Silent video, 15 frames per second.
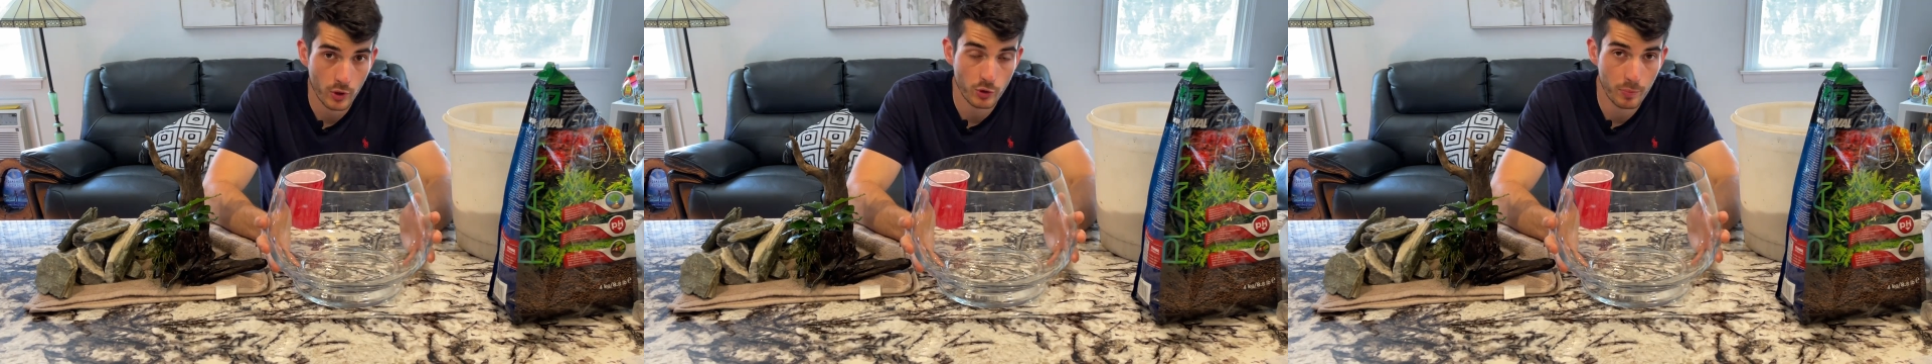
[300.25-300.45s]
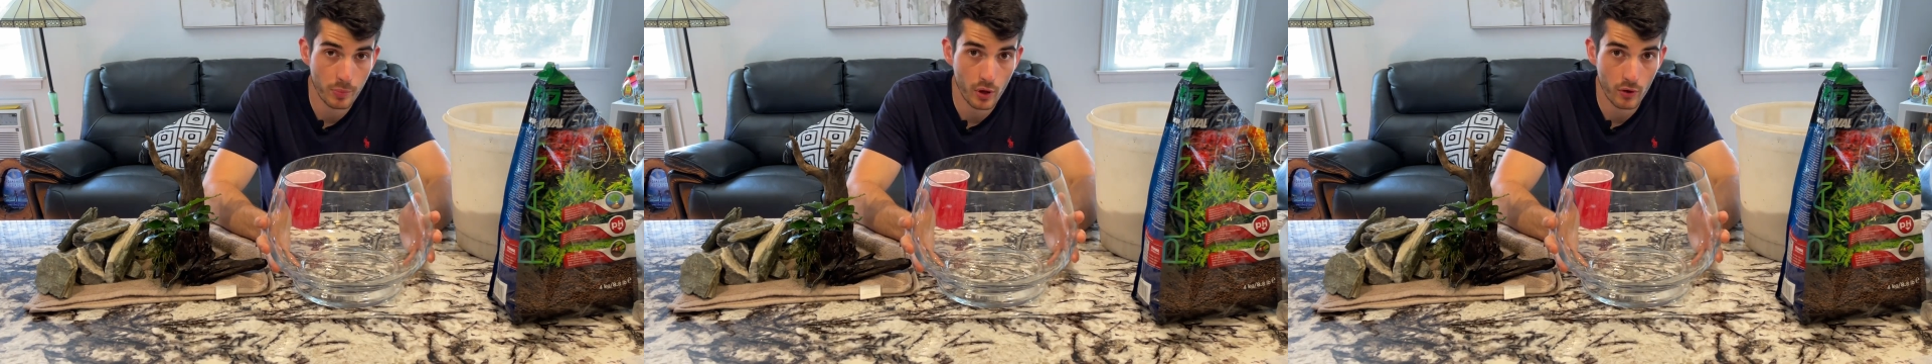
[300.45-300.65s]

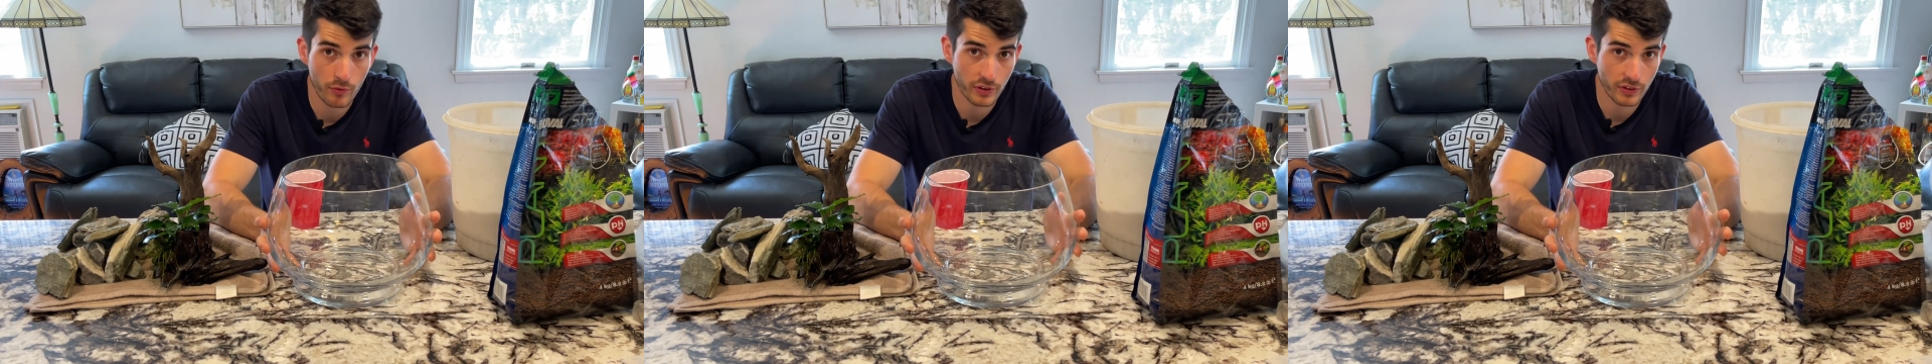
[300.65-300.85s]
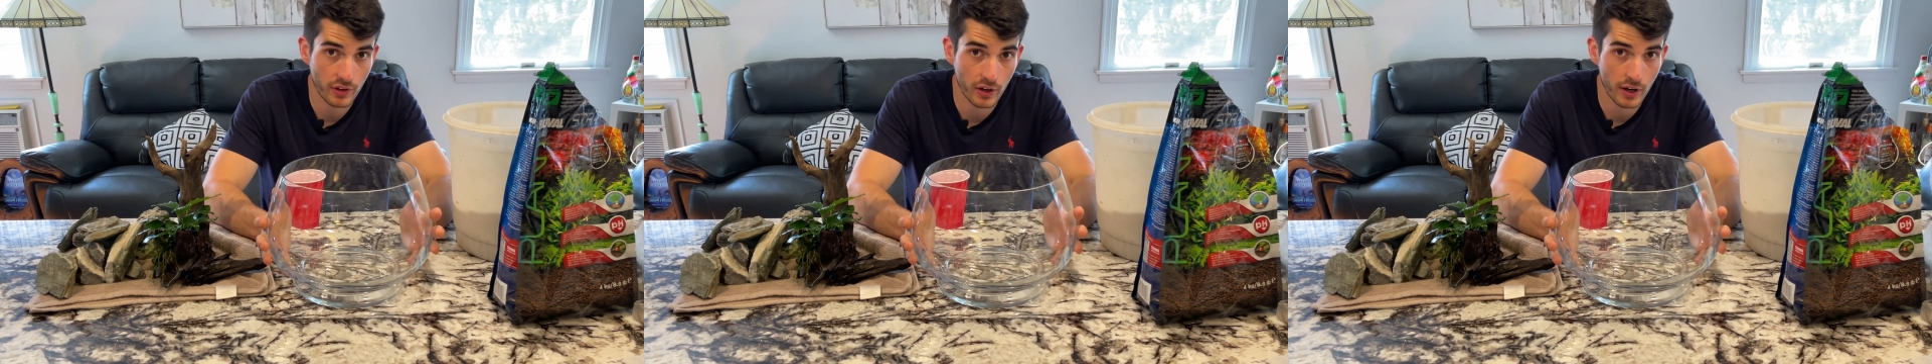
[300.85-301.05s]
it's
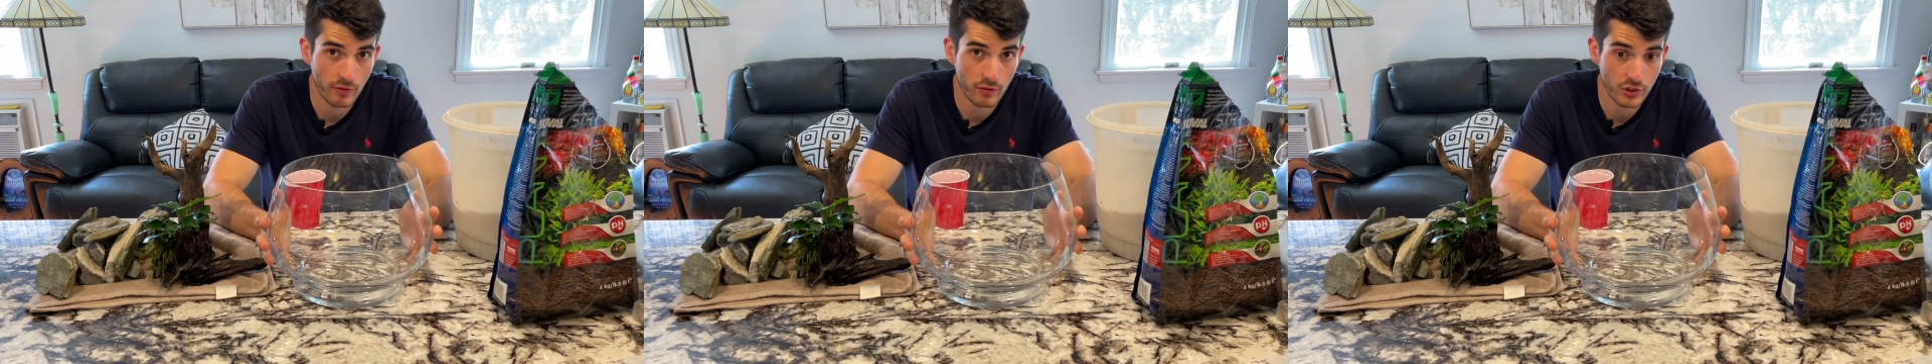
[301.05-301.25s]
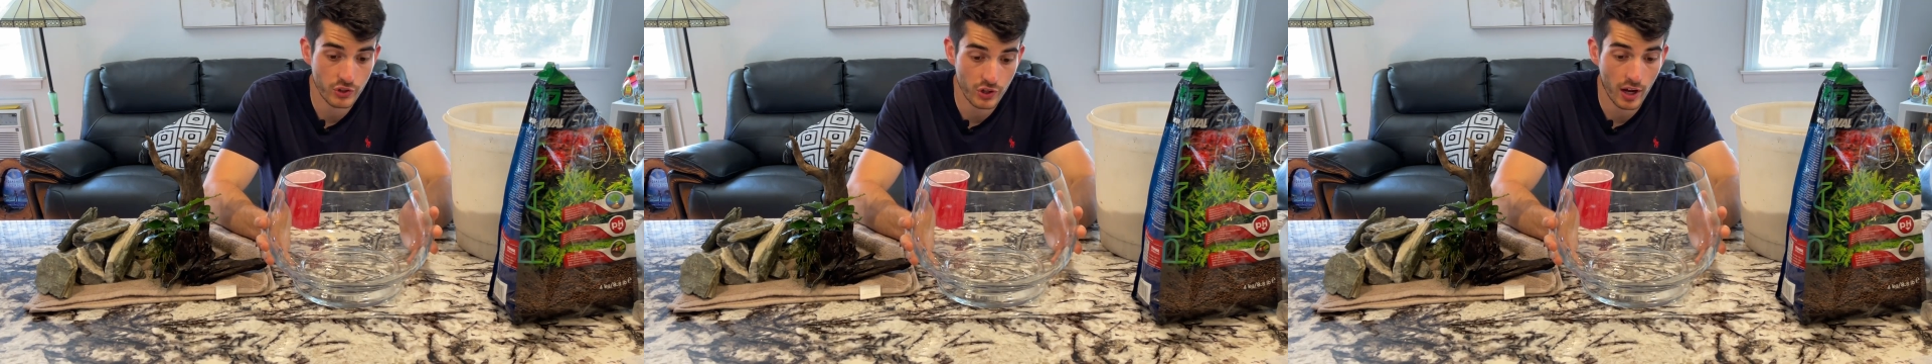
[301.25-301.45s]
perfect on
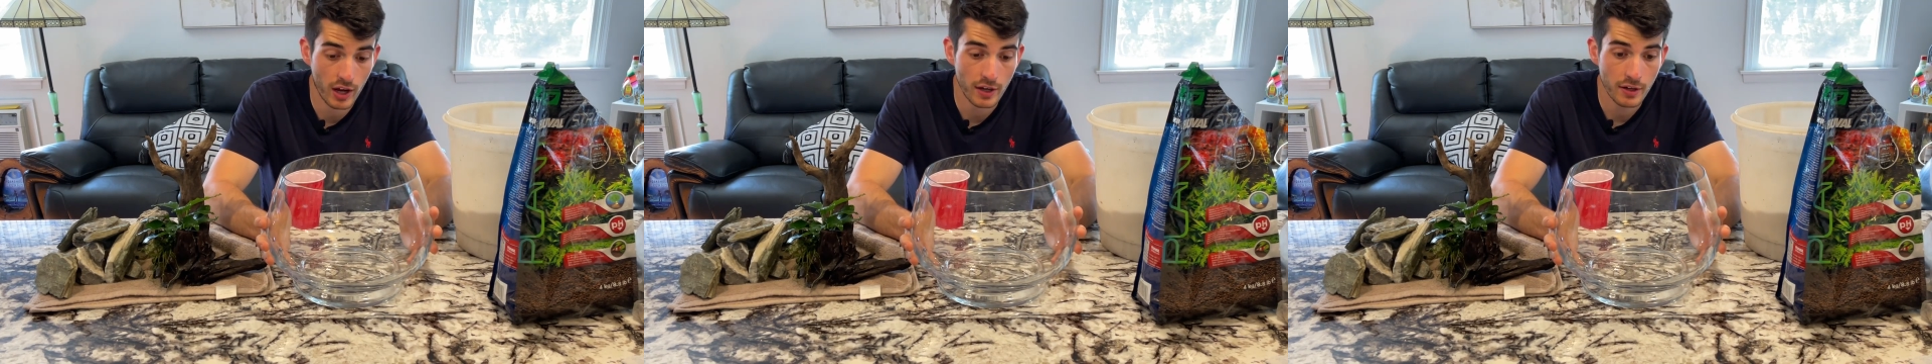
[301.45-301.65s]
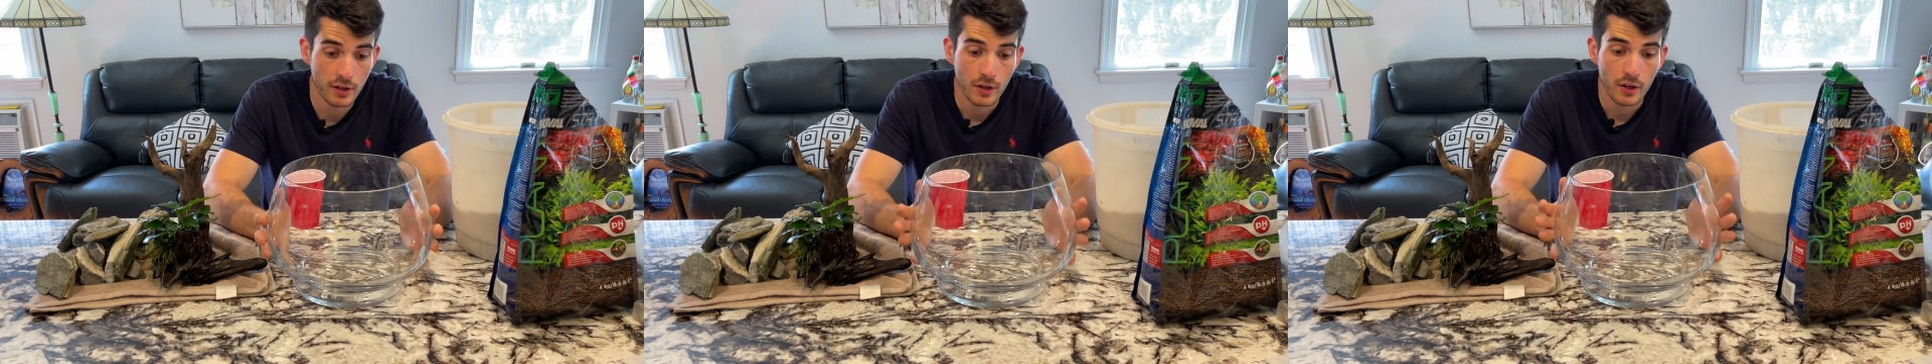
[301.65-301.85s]
every
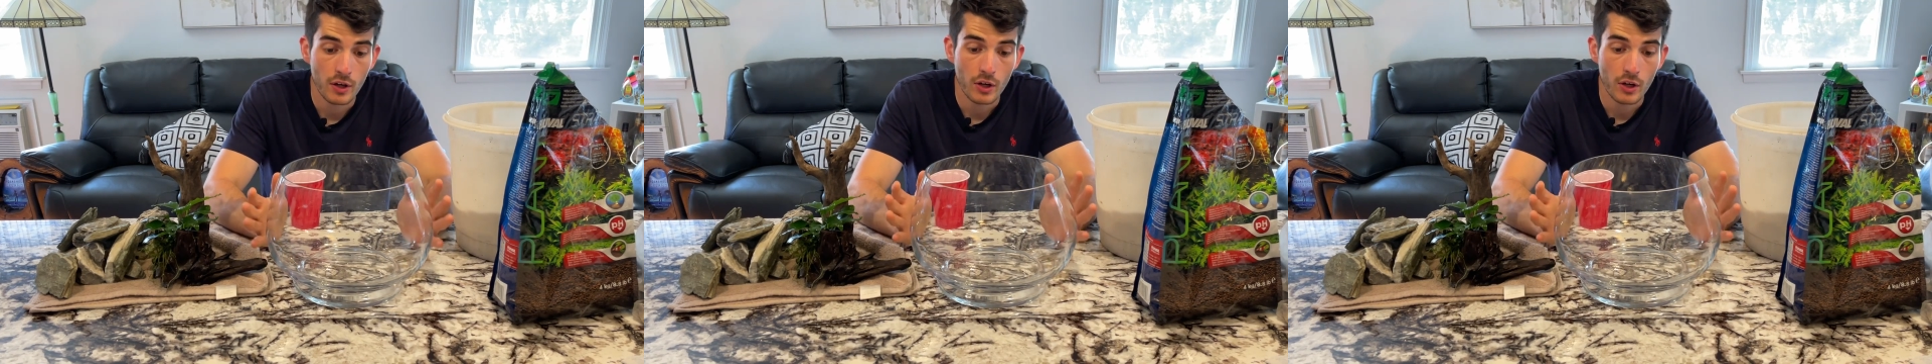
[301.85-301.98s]
side.